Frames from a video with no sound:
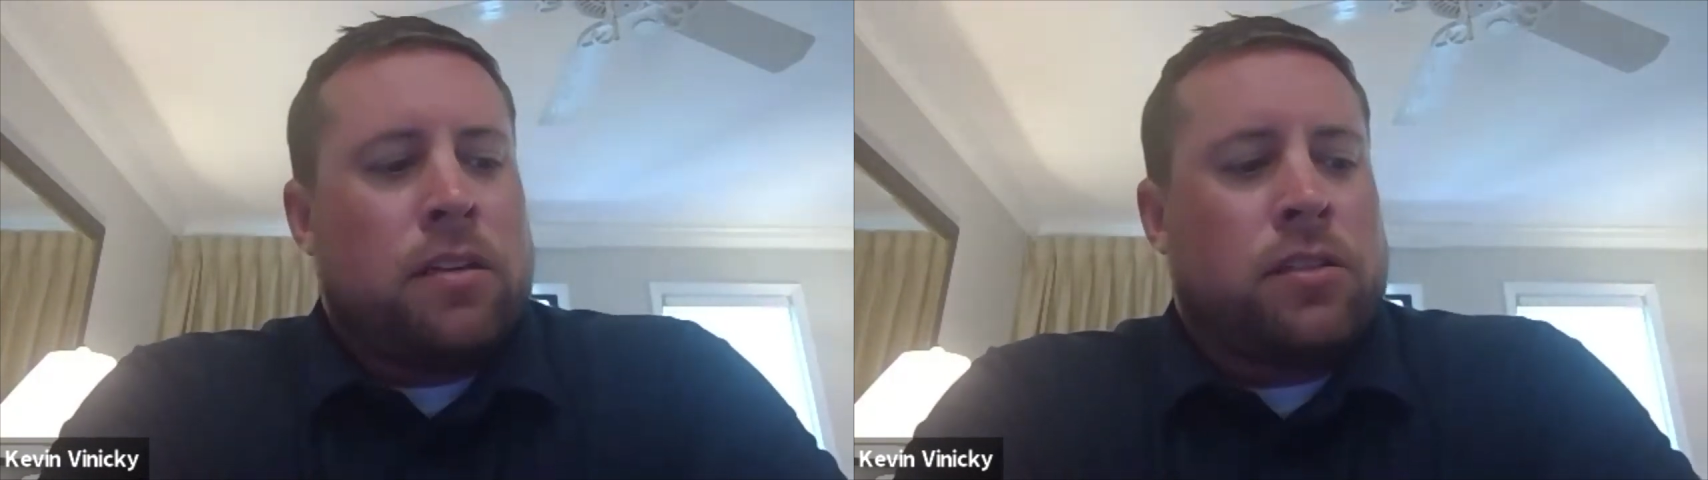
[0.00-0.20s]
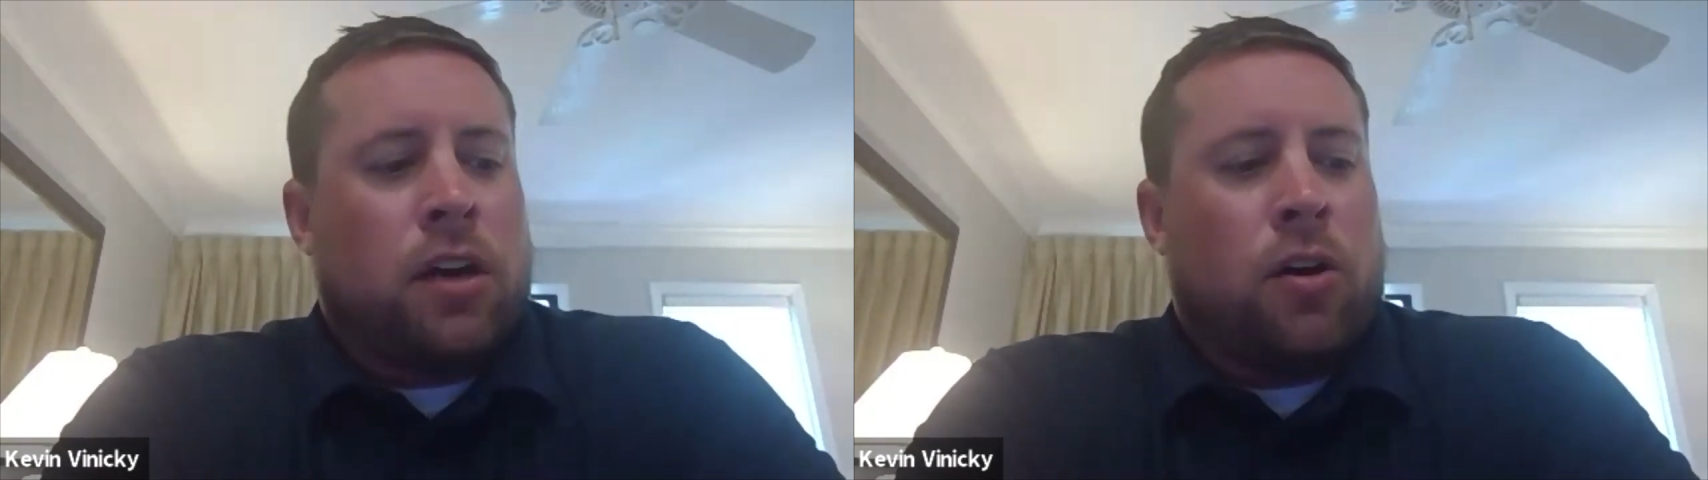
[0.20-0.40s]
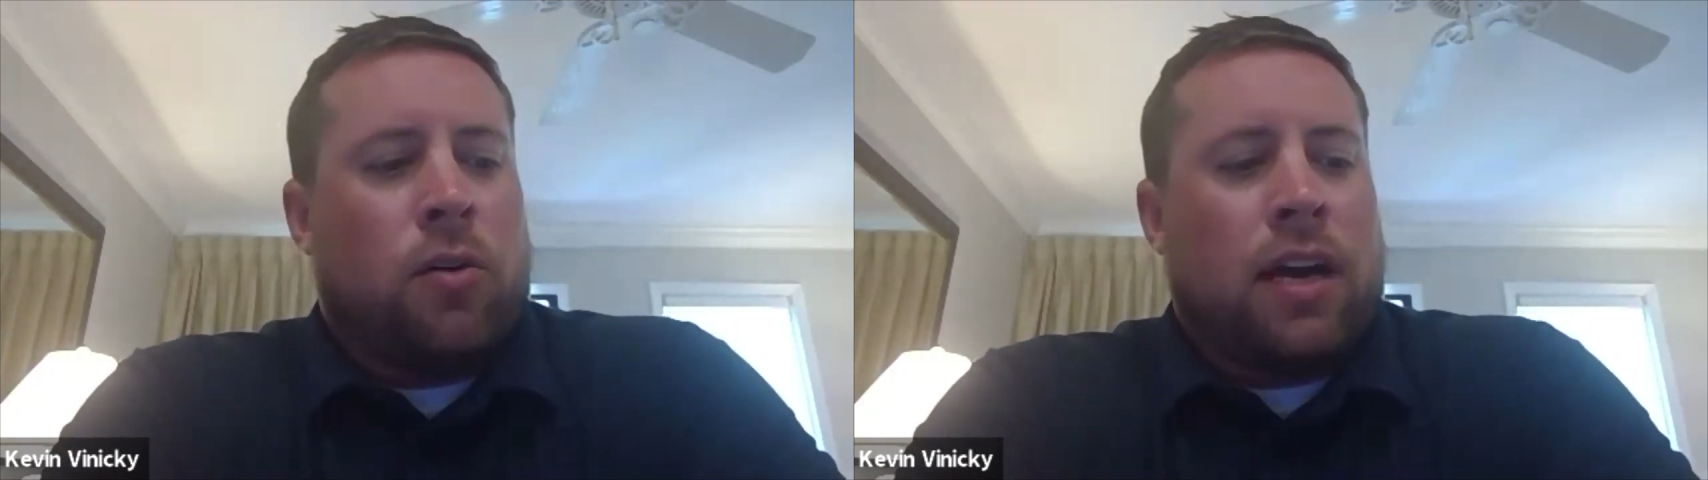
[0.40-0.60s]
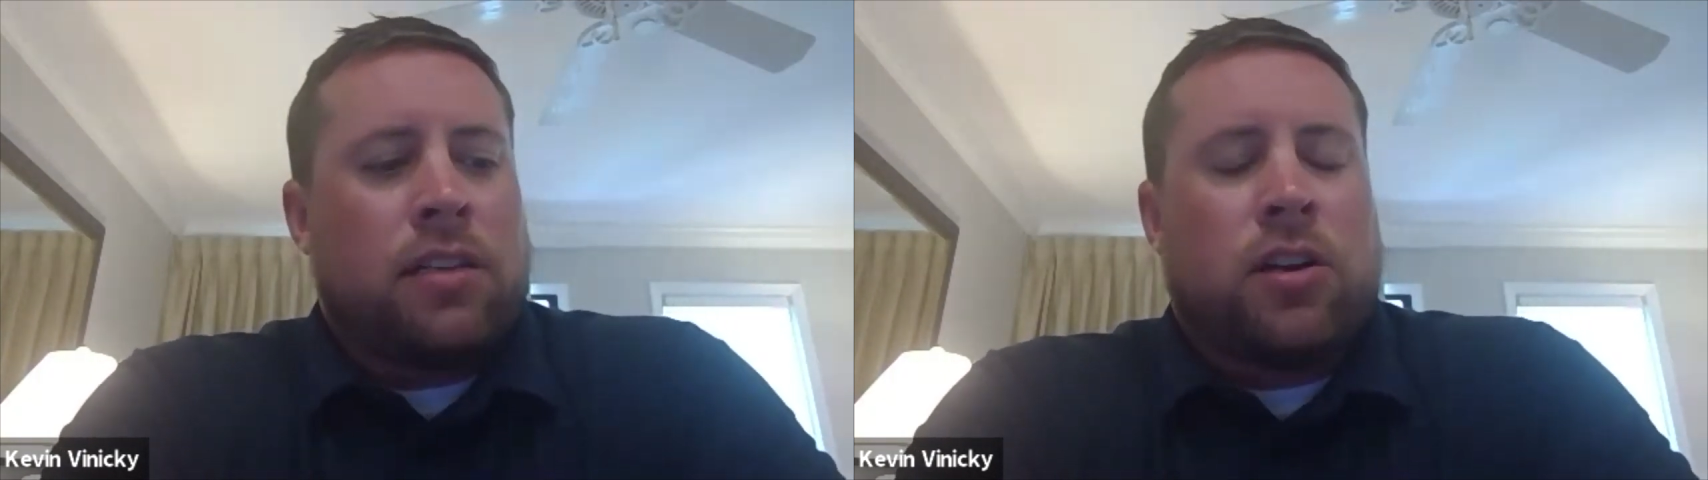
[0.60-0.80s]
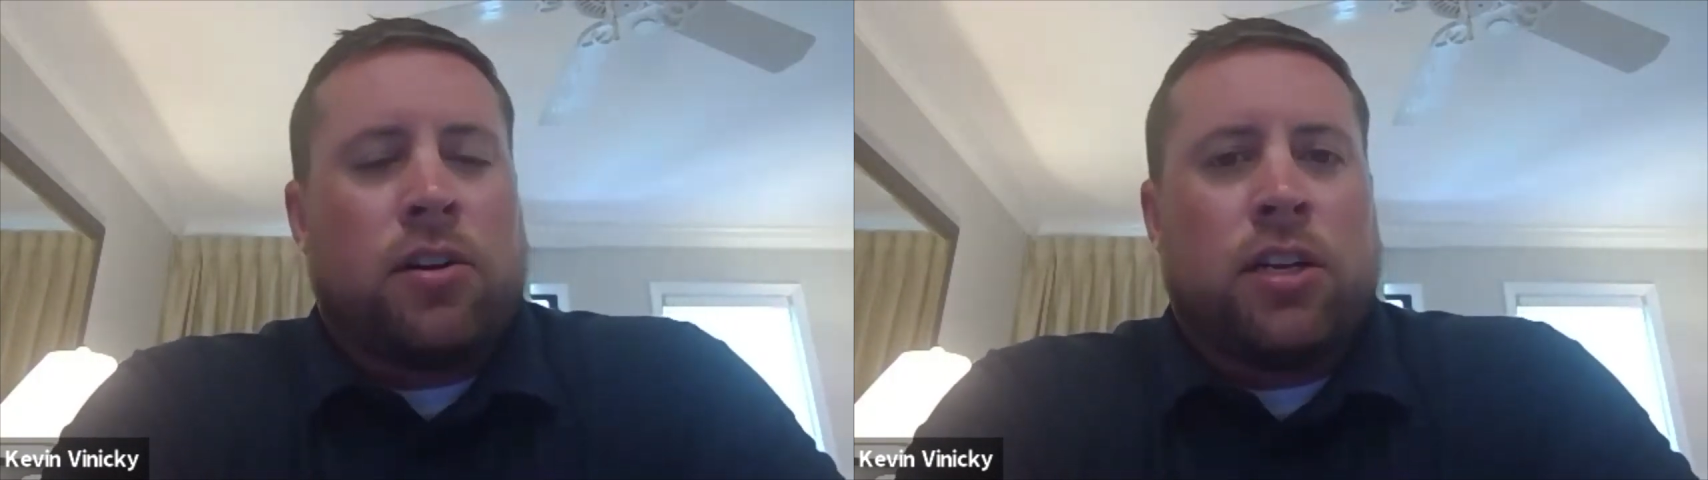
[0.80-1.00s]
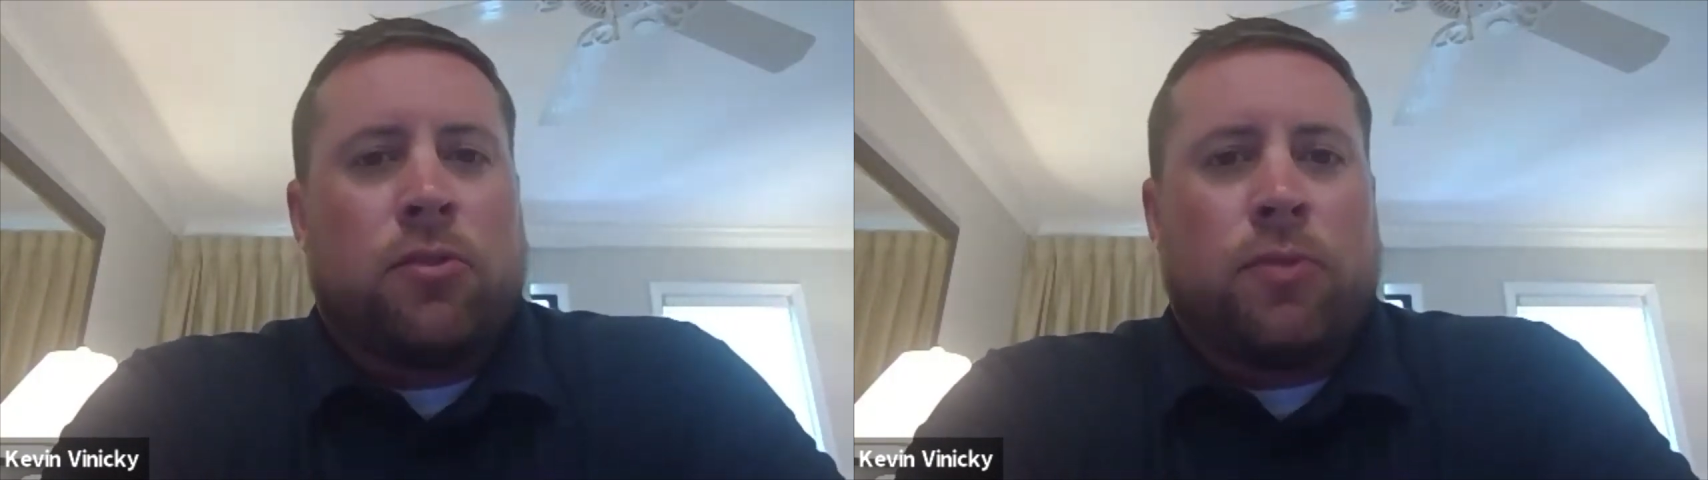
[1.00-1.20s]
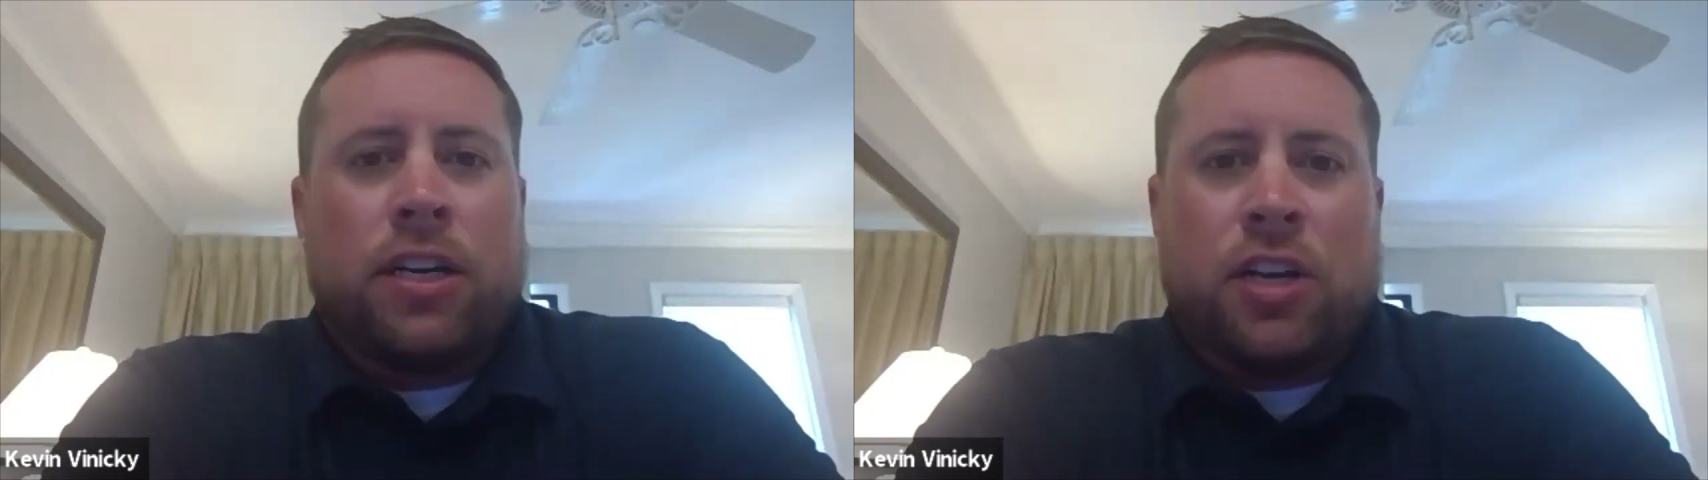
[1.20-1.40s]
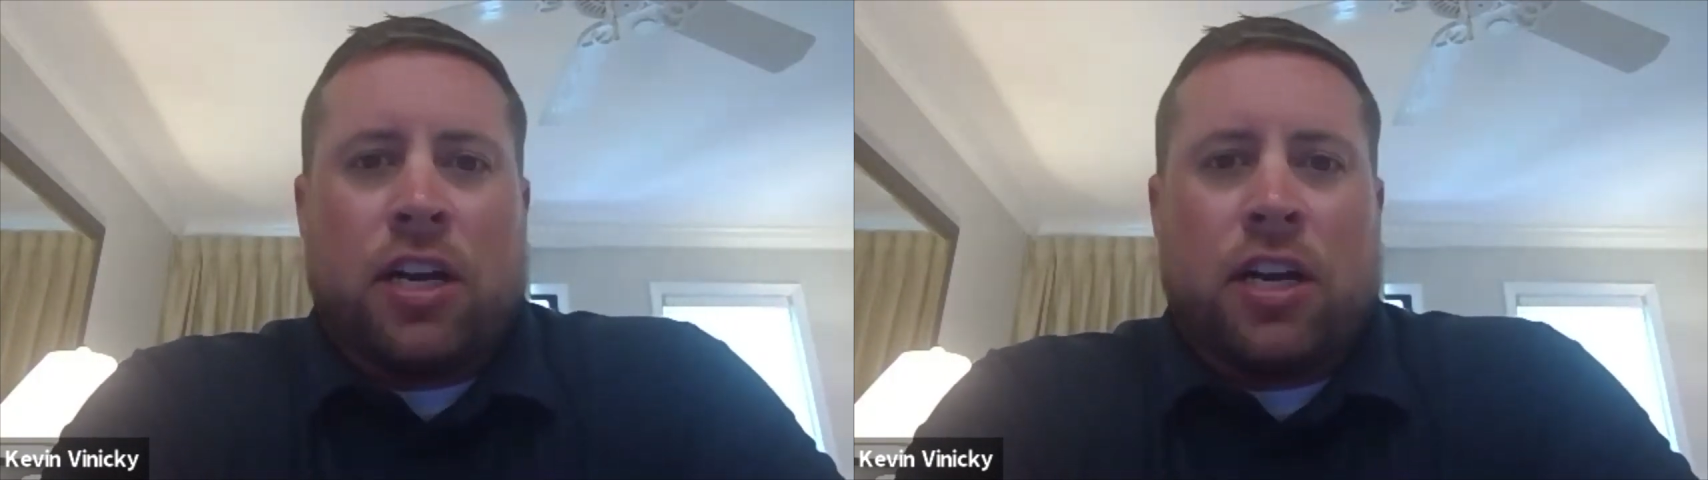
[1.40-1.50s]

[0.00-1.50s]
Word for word: So I started to reach